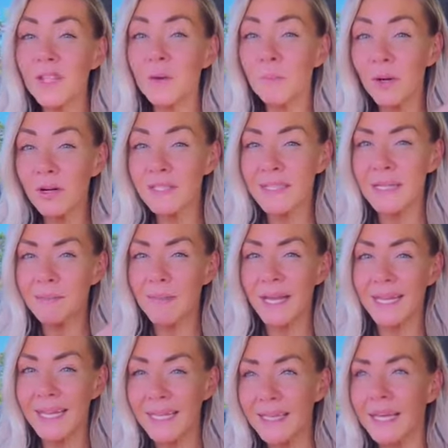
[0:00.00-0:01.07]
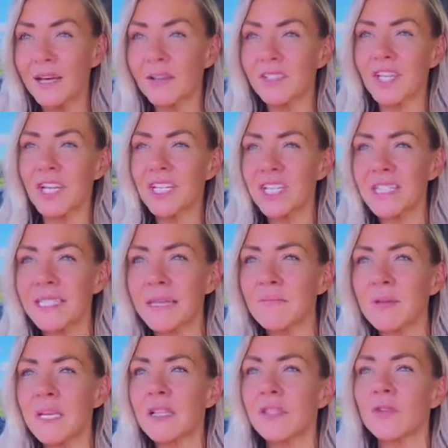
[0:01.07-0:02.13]
the person making the health changes
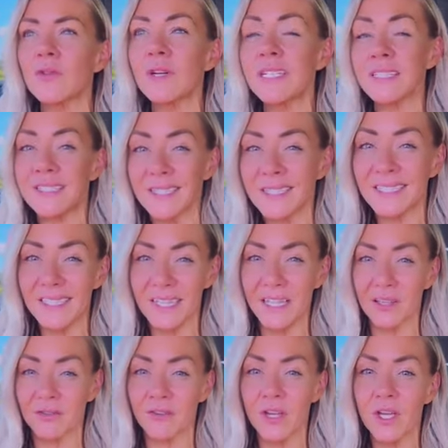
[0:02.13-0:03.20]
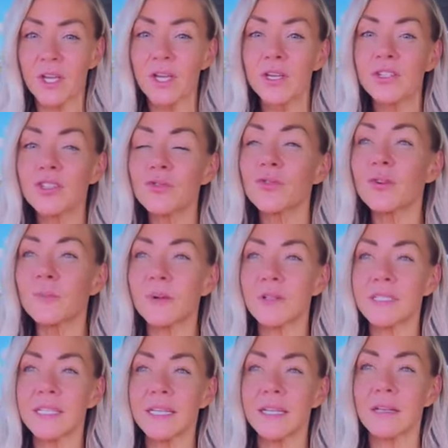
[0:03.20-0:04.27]
can be a little insensitive to the
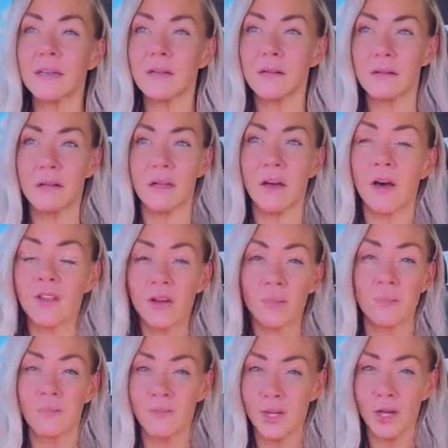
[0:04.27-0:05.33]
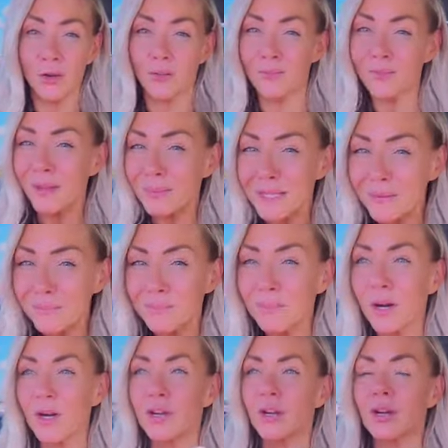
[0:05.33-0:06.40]
person, other, you know, maybe
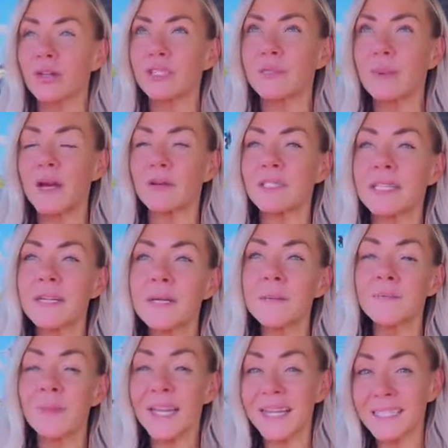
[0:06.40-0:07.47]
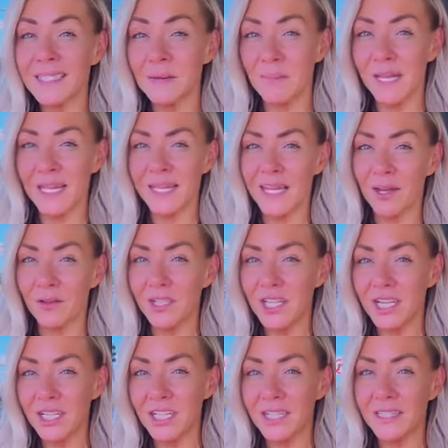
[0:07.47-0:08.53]
partner or spouse that isn't making health
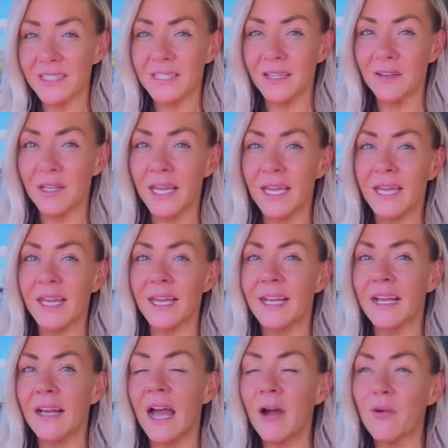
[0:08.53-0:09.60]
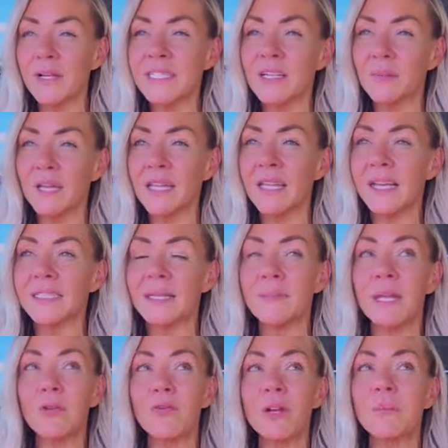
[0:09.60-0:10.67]
changes. Okay. And I, I always tell my clients, I'm
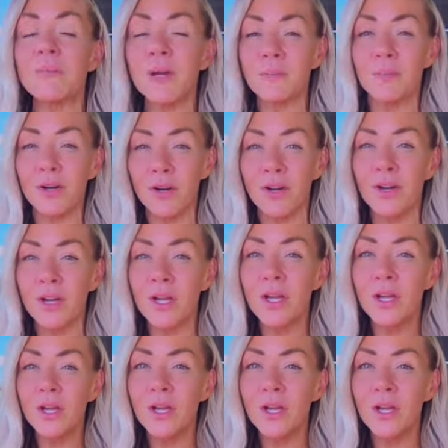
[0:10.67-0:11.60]
like, remember